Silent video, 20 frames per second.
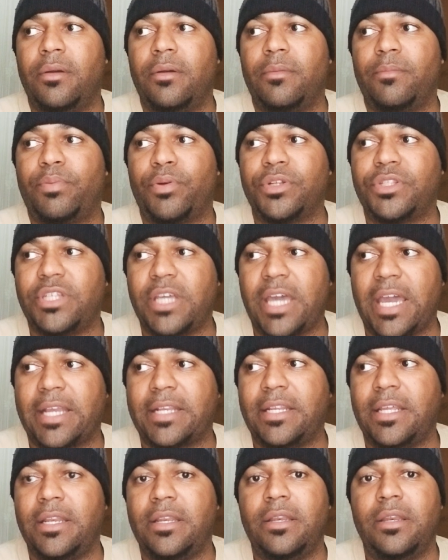
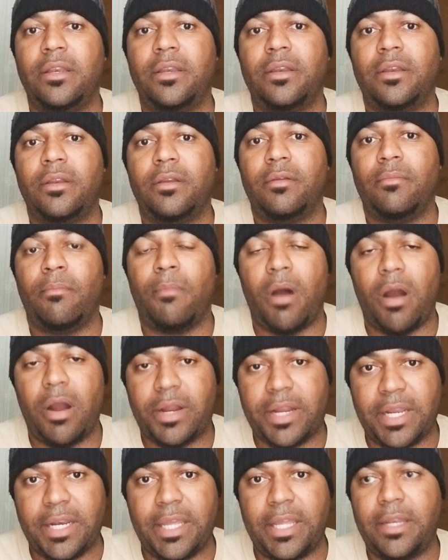protected,
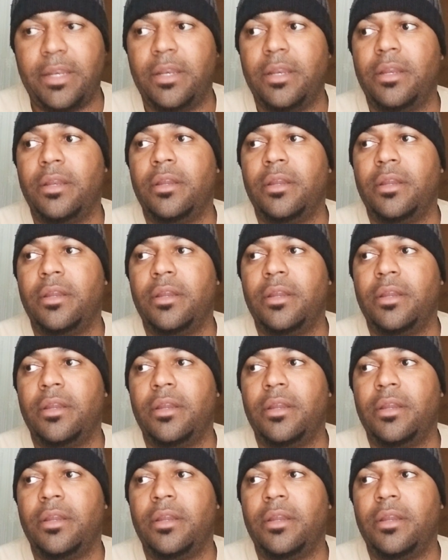marketed,